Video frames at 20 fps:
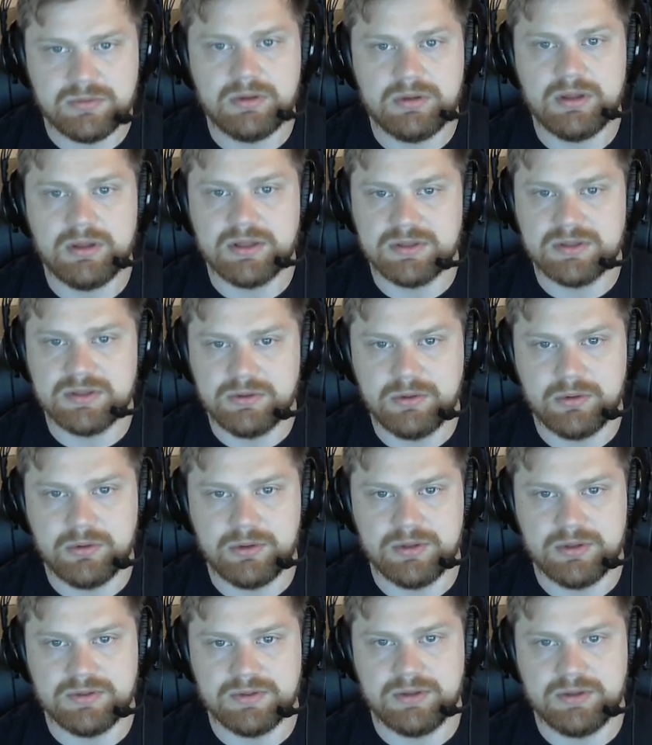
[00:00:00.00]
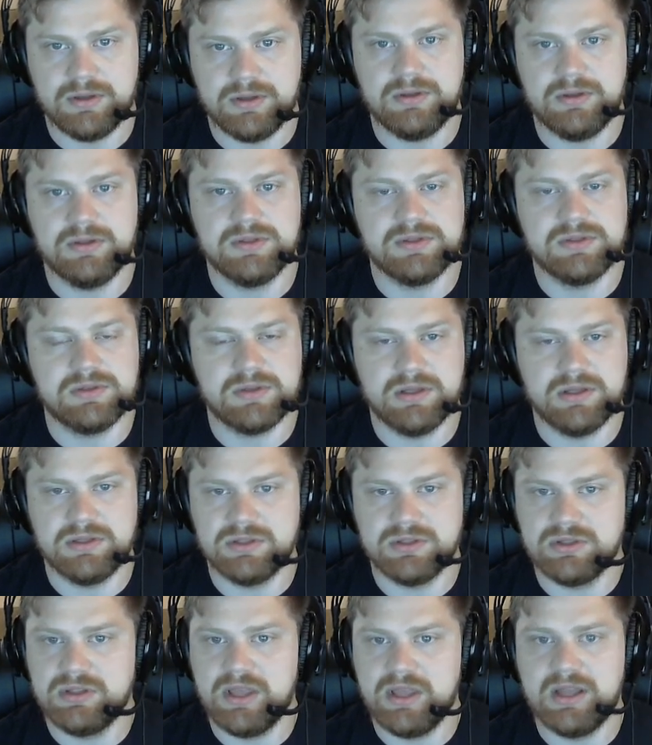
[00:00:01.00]
Let's ignore this. Okay?
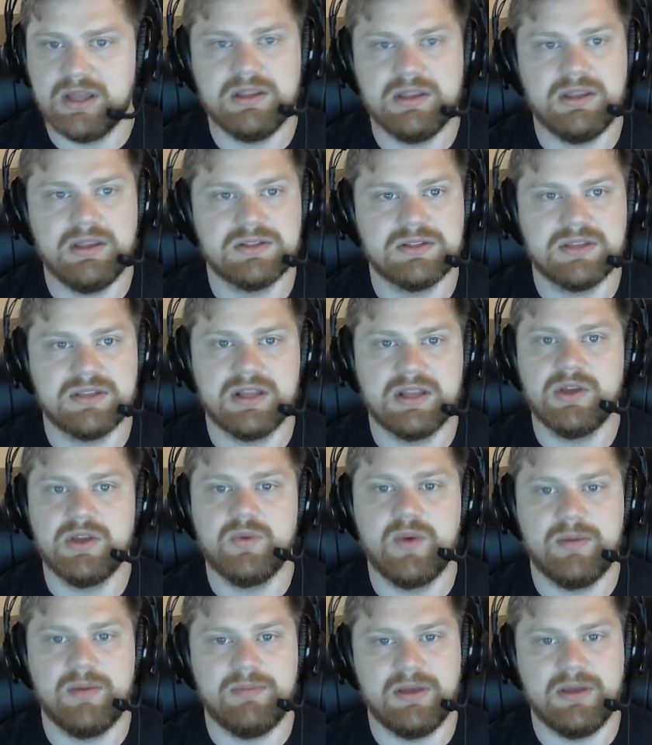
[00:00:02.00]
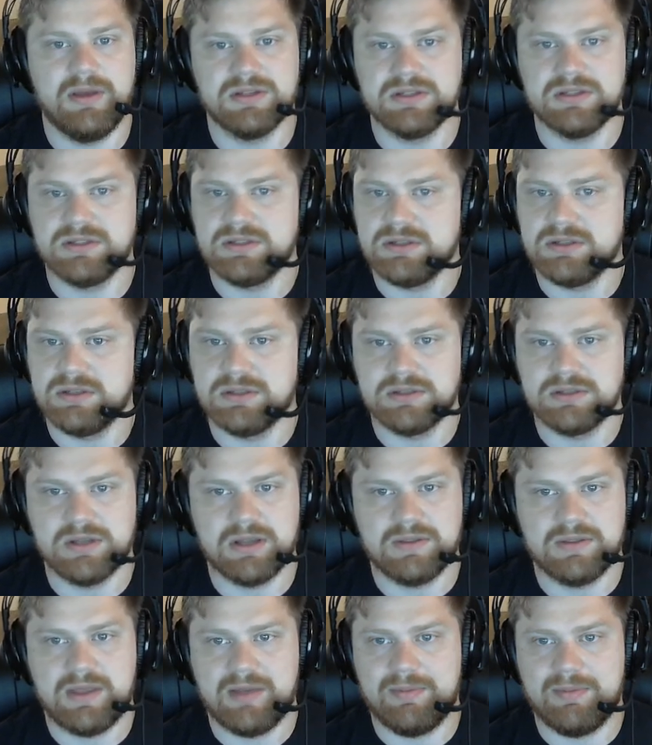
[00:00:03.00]
It's getting a web page. It's
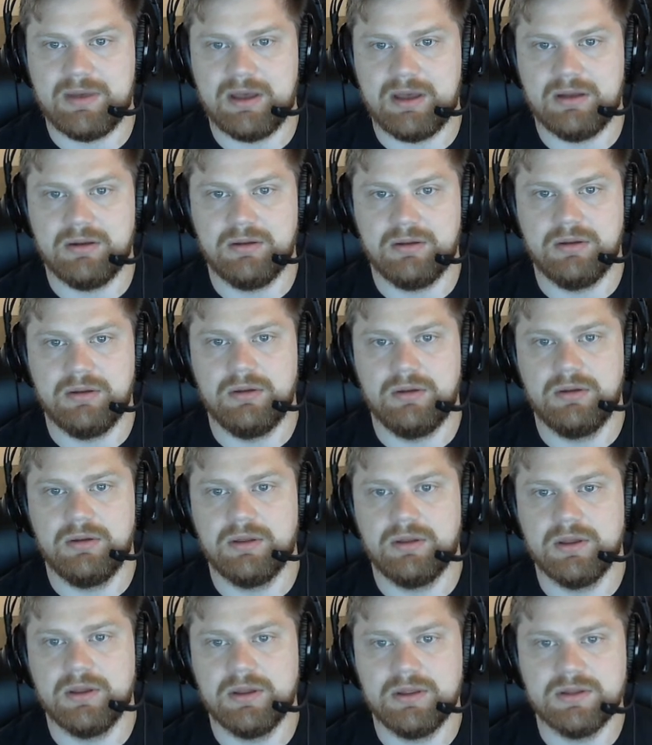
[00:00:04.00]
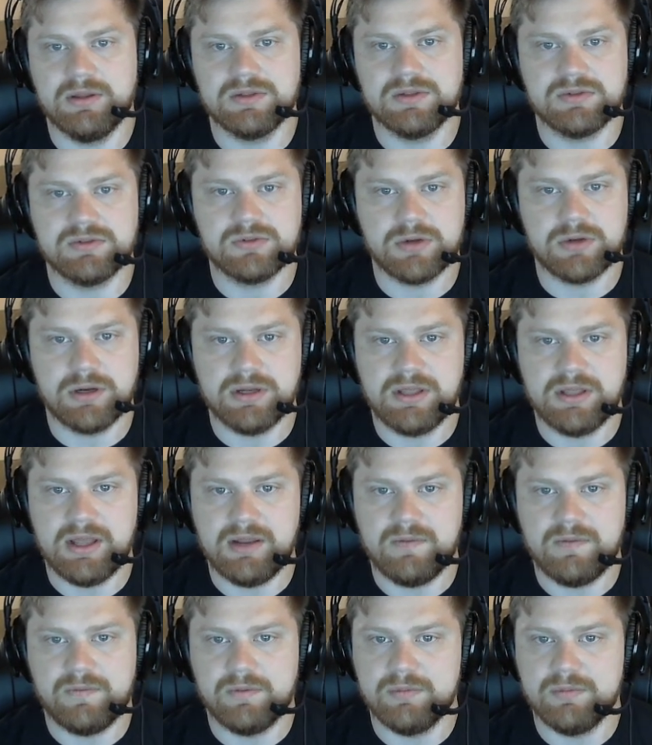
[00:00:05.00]
not that bad. Okay? It's trying to get
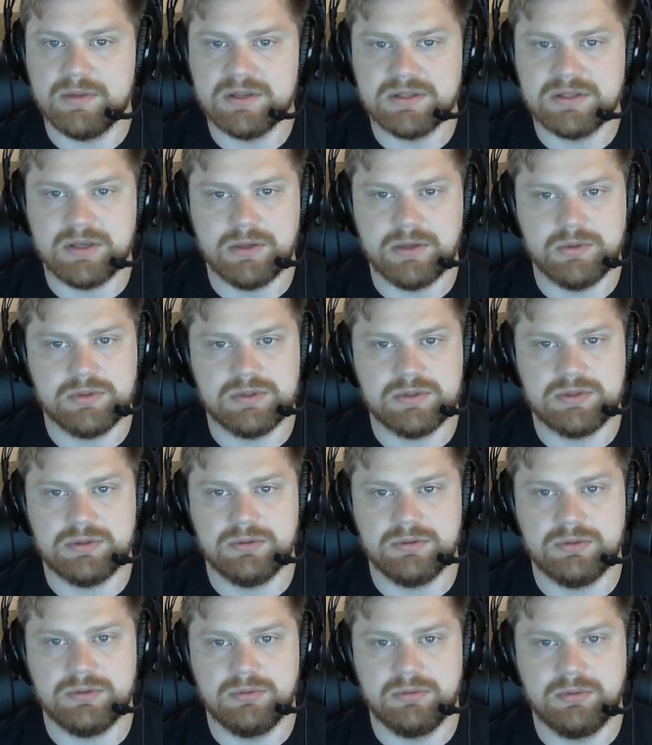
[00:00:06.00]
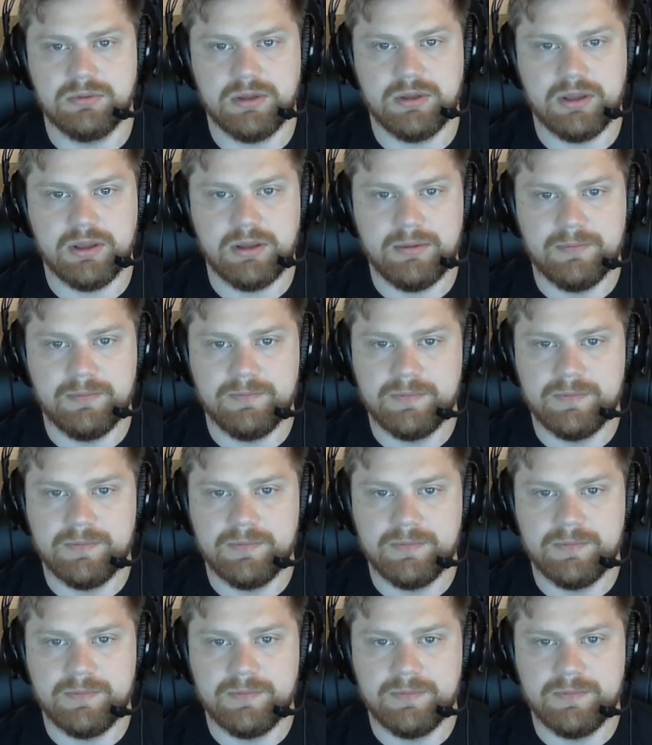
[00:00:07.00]
it from this host. Okay?